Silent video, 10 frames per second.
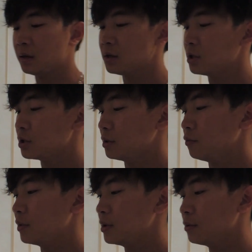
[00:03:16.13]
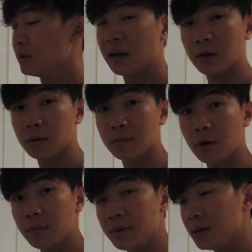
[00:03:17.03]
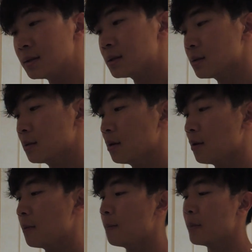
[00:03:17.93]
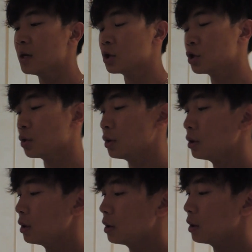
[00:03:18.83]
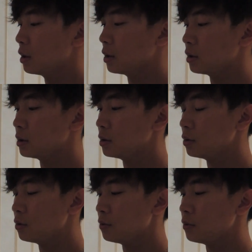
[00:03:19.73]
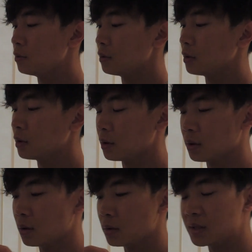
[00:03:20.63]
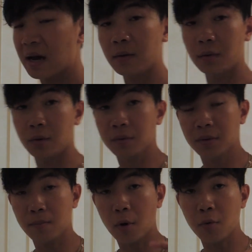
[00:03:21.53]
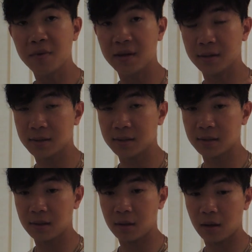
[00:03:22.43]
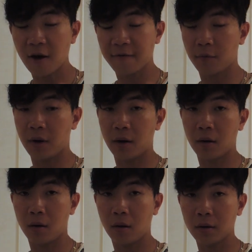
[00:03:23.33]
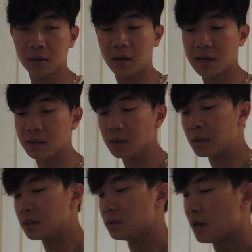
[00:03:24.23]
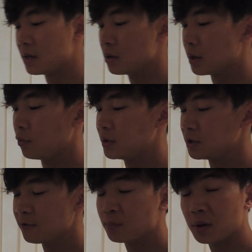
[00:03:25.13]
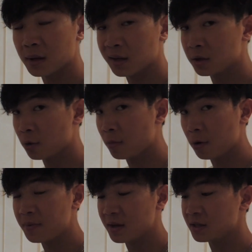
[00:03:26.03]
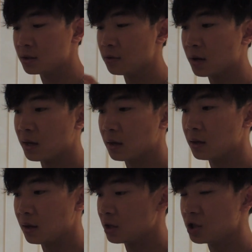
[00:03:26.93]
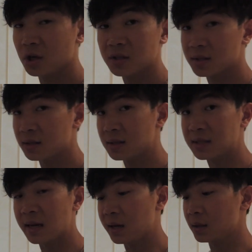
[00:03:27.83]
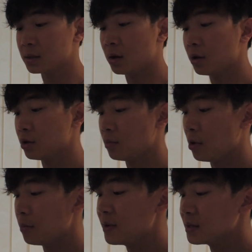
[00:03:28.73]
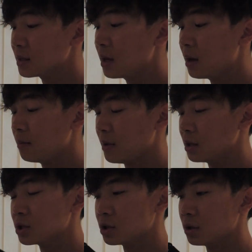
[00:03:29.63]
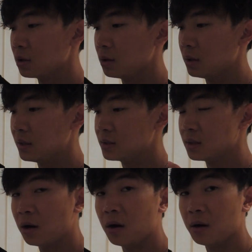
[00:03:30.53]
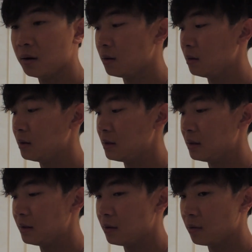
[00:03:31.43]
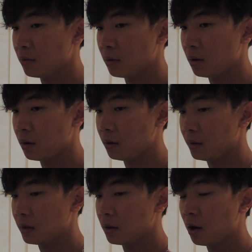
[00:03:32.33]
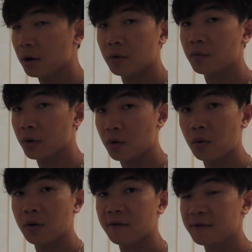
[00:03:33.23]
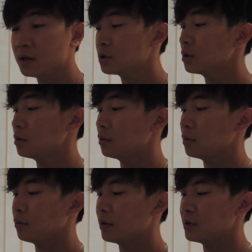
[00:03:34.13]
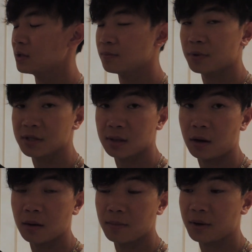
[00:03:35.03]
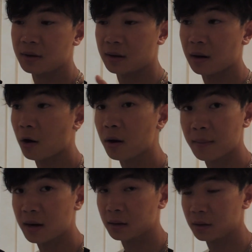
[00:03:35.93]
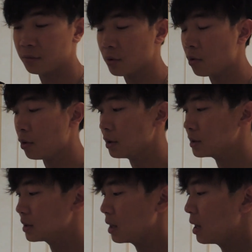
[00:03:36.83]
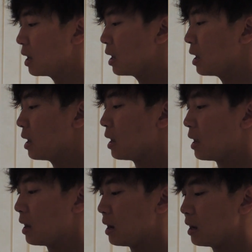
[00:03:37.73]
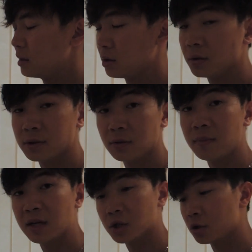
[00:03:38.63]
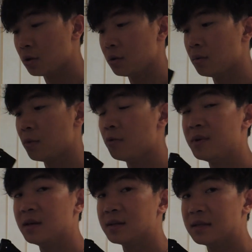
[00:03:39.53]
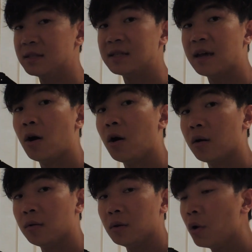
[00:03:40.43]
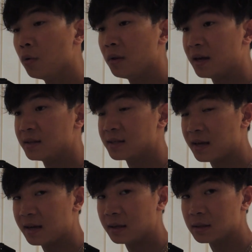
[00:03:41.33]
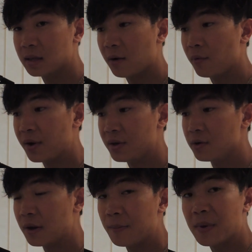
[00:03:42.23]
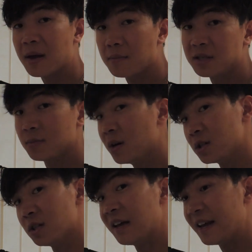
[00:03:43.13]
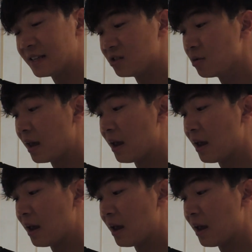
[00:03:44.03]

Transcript: In addition, when you get your Mobius, make sure you download the Mobius software online so that once you plug in your Mobius, you can adjust the settings on your Mobius. Make sure it's on the auto record feature where you just press the on button and it automatically records. And also make sure the Mobius is set on low light settings. That way you can pick up as much light as you